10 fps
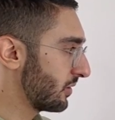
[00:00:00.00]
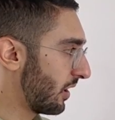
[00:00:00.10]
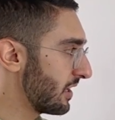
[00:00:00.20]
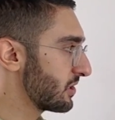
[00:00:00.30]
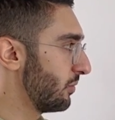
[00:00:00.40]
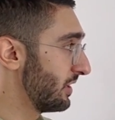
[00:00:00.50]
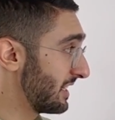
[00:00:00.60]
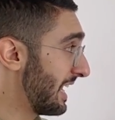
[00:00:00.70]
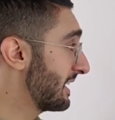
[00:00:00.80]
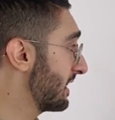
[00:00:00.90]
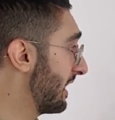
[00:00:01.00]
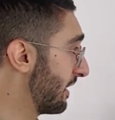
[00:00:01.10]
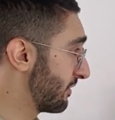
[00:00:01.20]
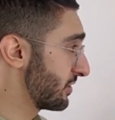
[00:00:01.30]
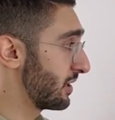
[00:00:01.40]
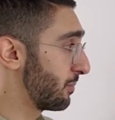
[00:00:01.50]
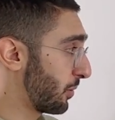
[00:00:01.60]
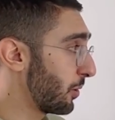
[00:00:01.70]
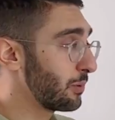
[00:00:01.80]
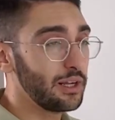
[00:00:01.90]
Consul will detect it, and if there's an
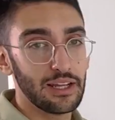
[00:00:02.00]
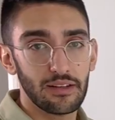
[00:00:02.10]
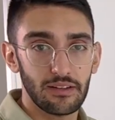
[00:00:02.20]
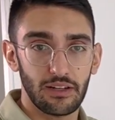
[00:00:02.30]
appropriate